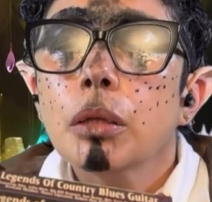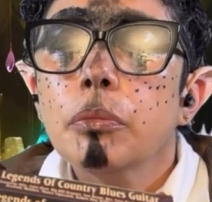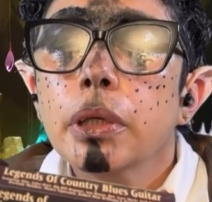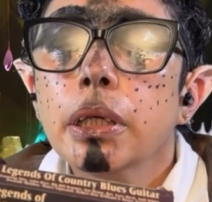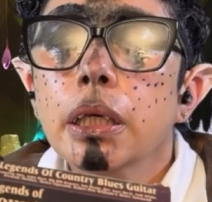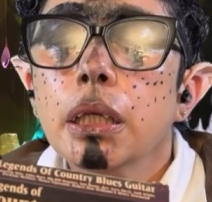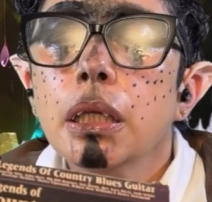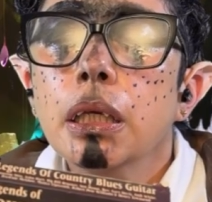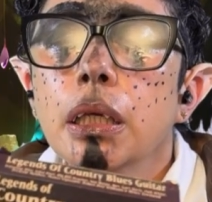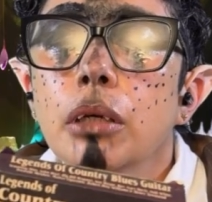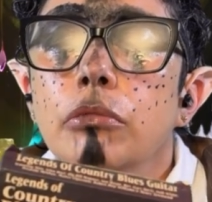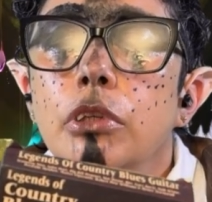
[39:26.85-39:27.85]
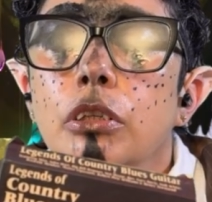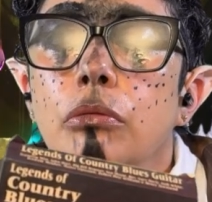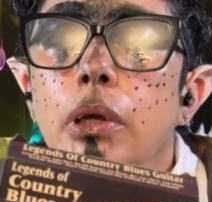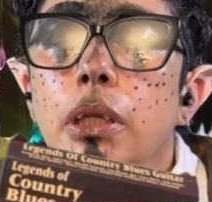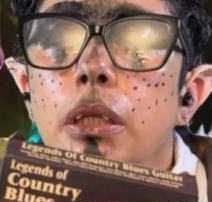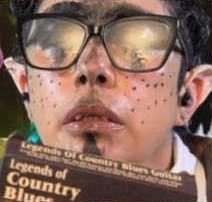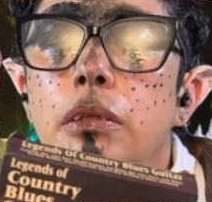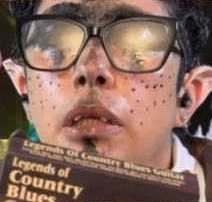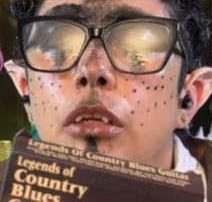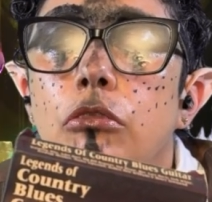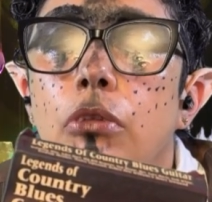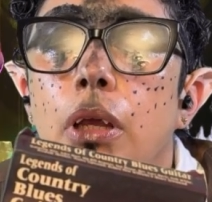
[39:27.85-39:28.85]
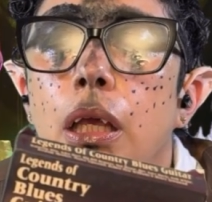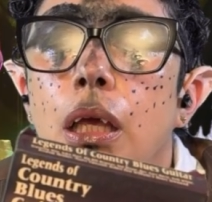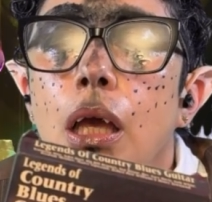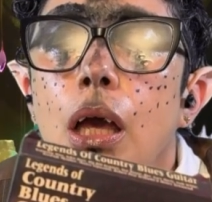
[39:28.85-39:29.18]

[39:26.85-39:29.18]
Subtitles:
beginning of the 20th century